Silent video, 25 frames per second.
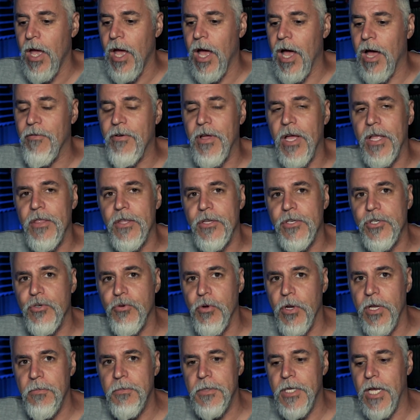I've got the
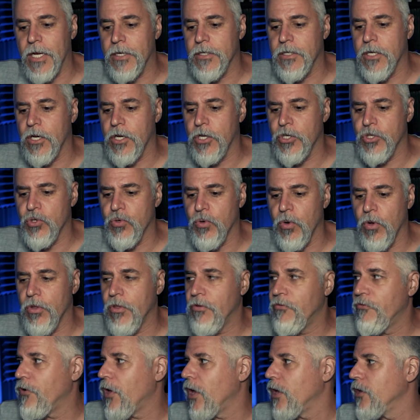Stream Deck to control
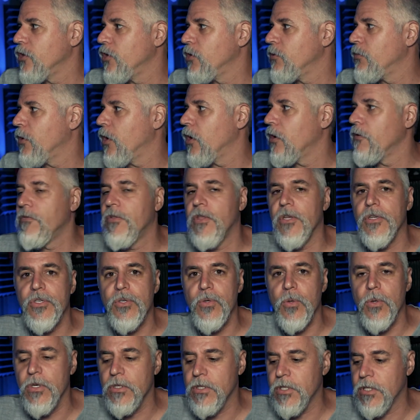the volume of the
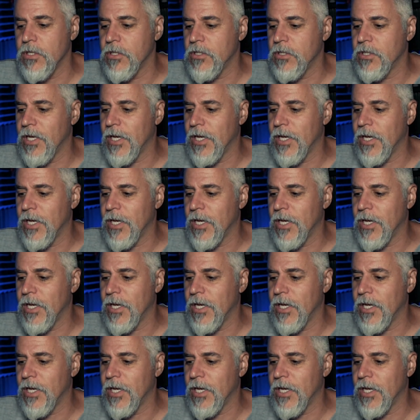sources,